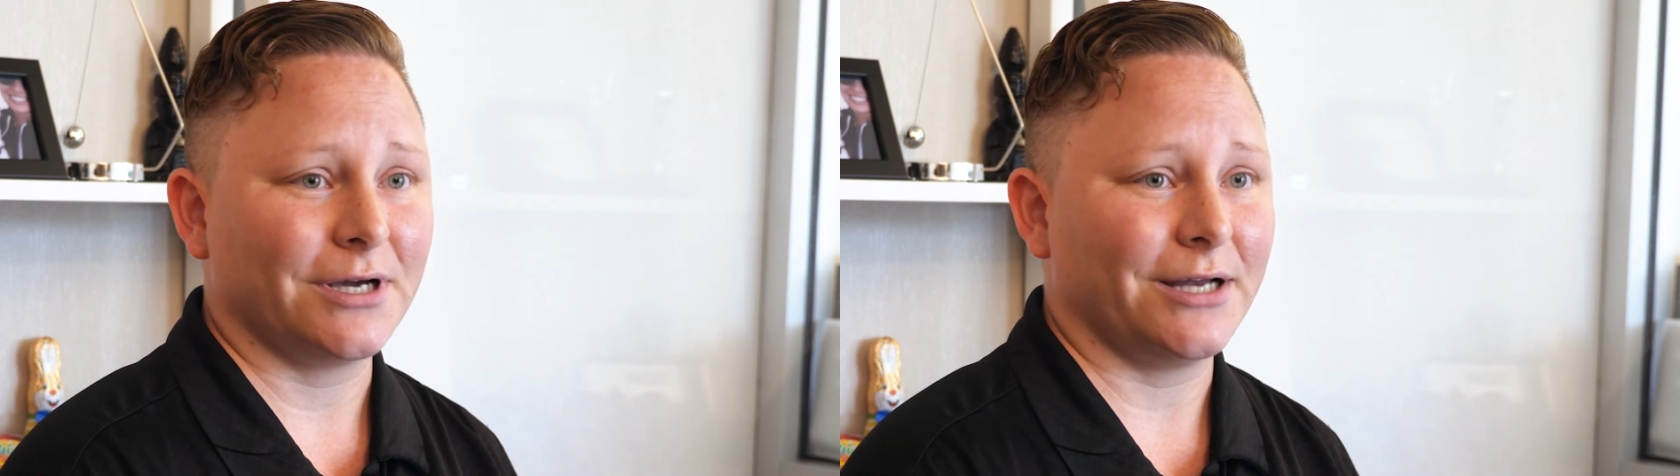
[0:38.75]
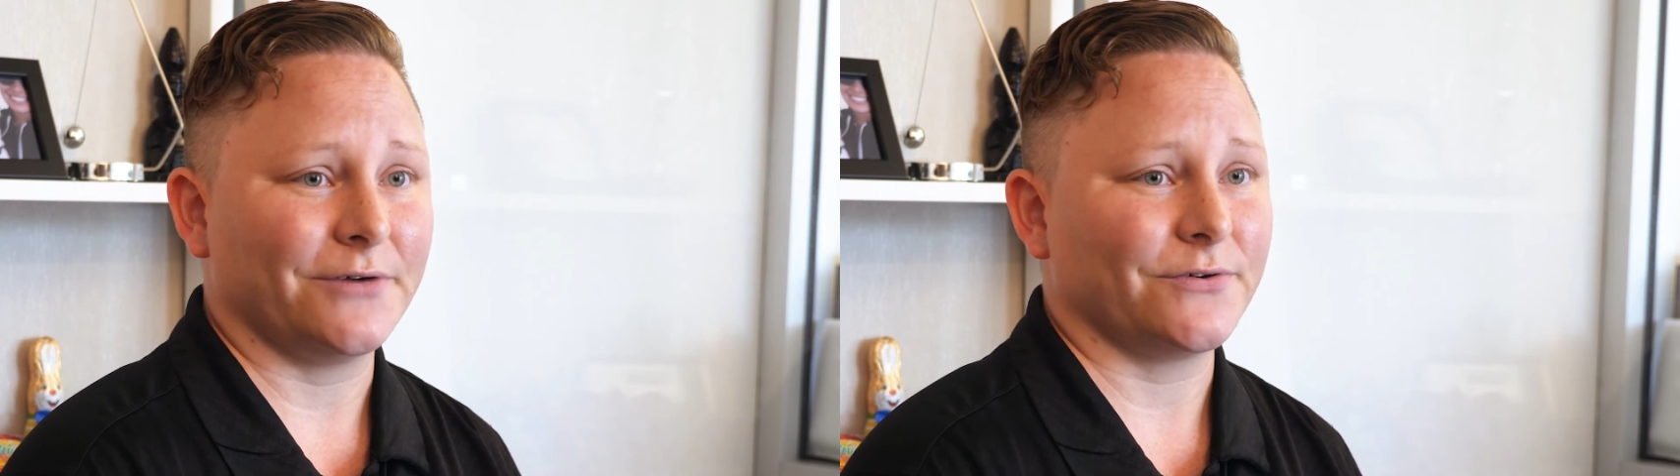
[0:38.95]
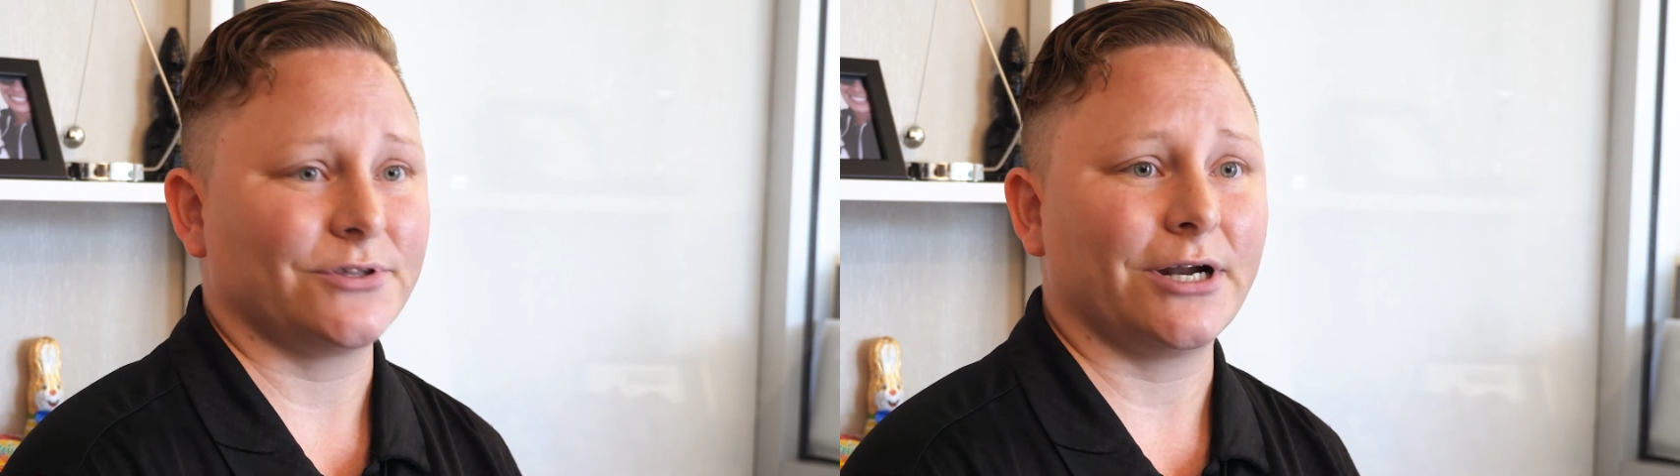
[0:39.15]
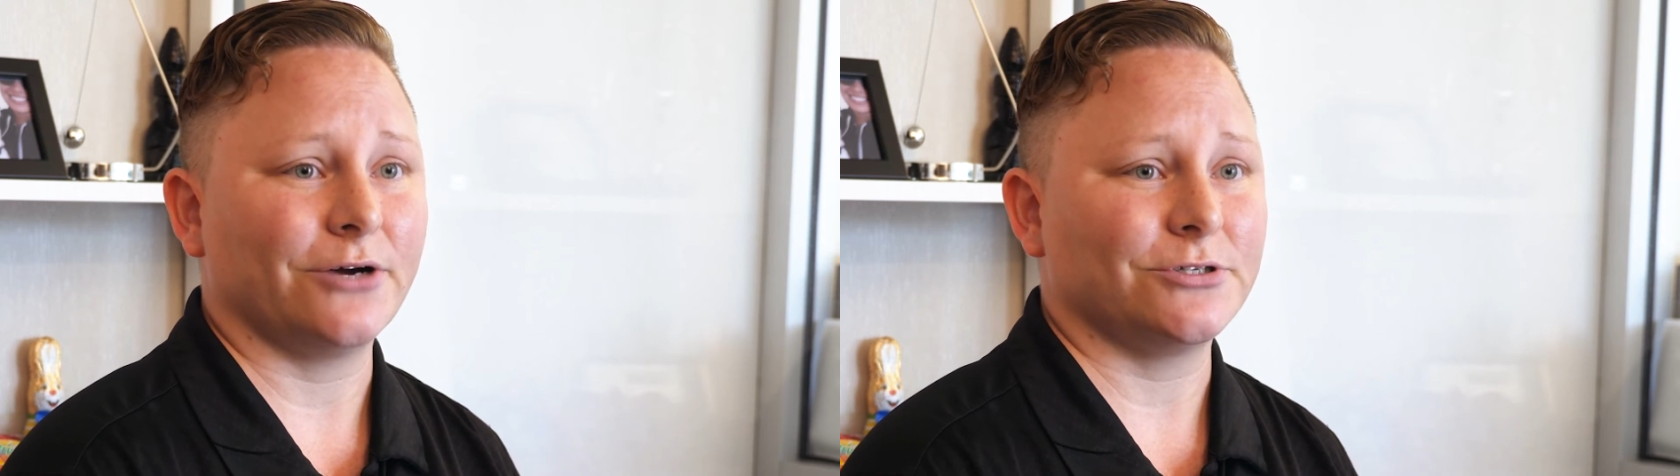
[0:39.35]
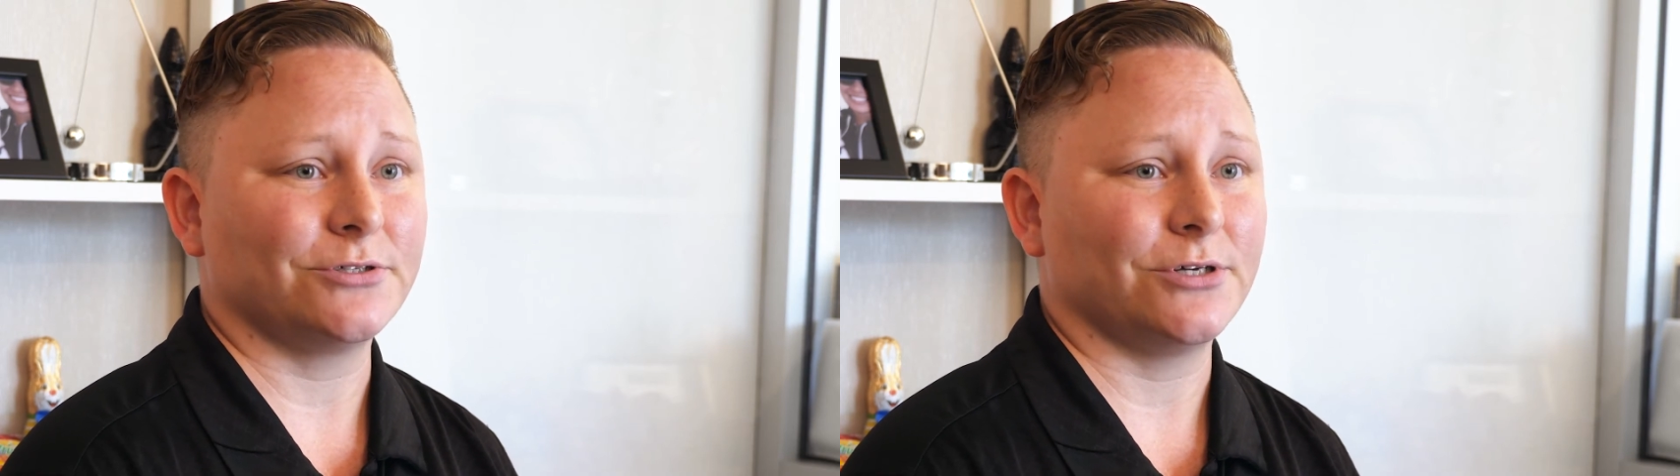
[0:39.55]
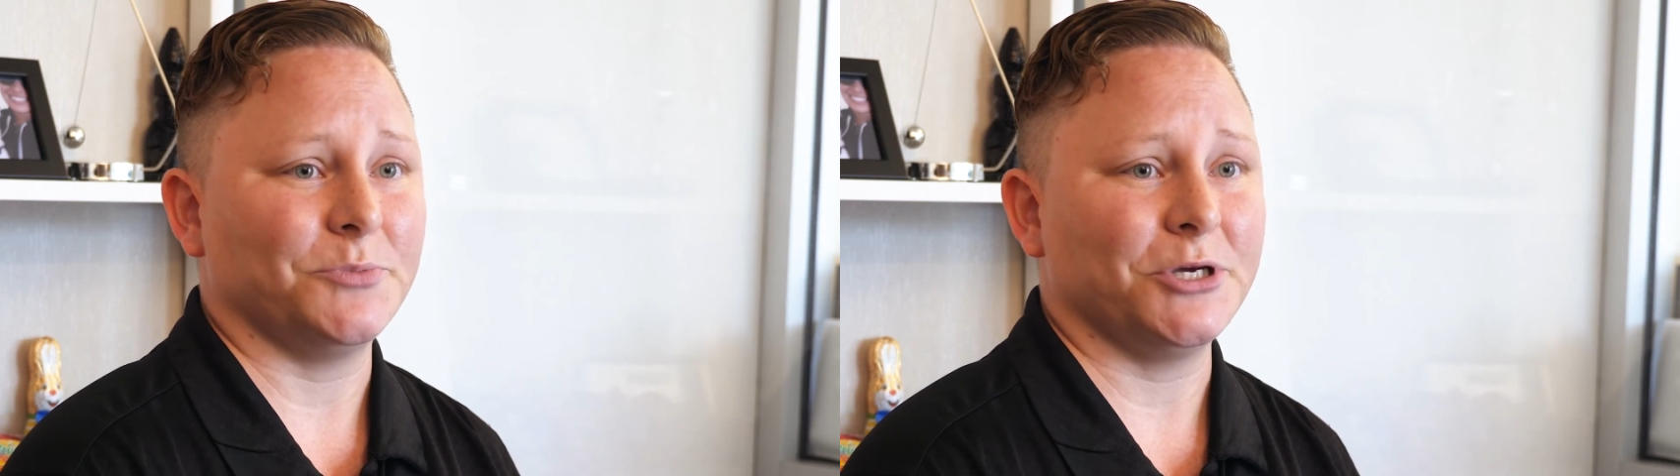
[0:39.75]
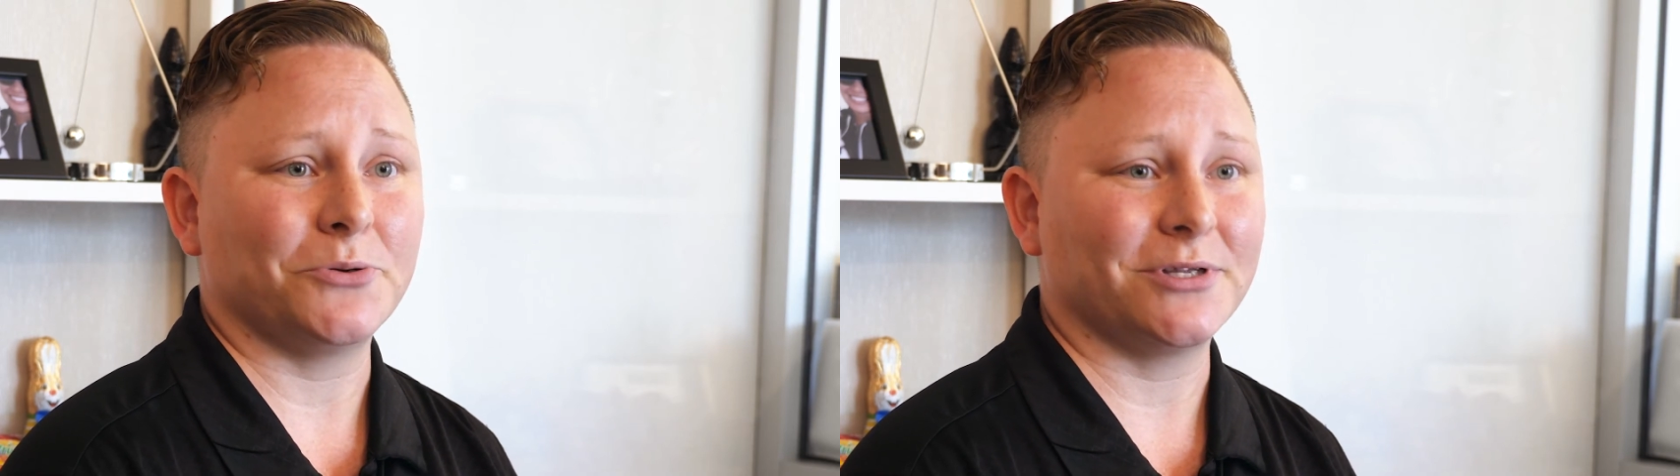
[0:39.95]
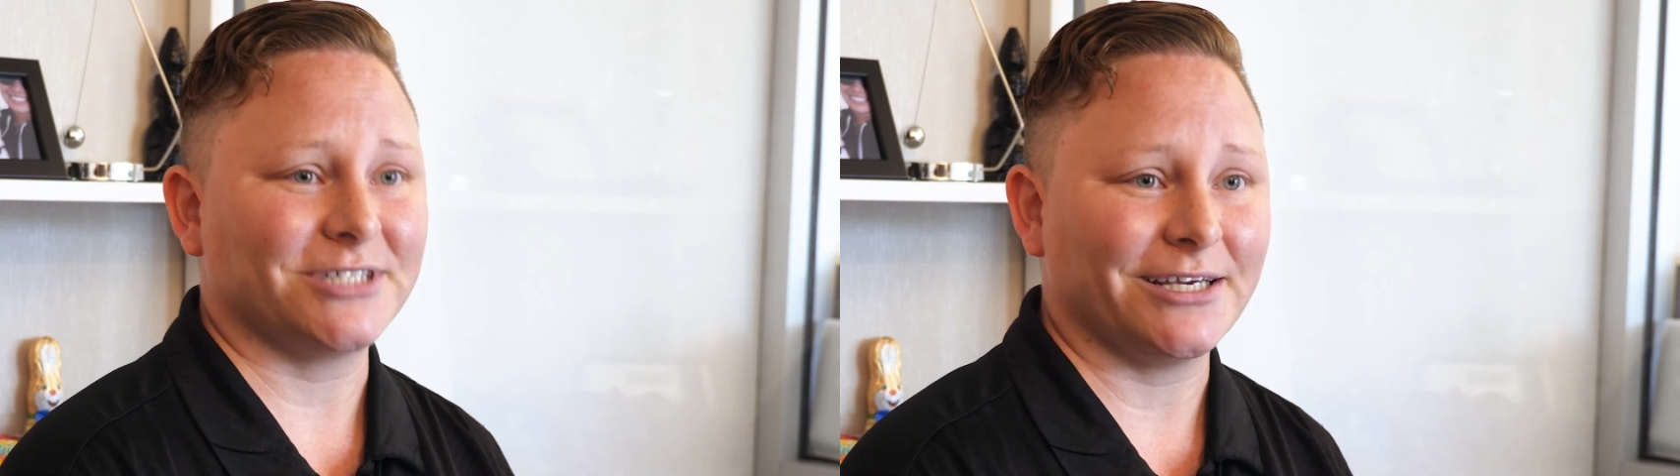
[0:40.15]
I never thought I was going to be able
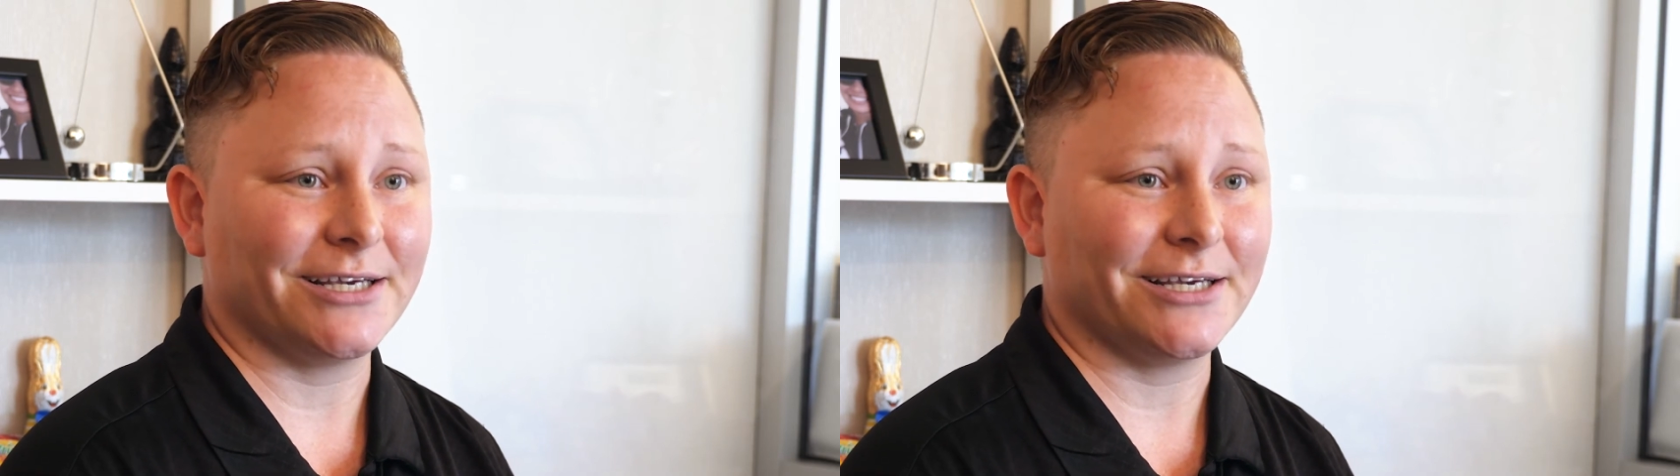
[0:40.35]
to take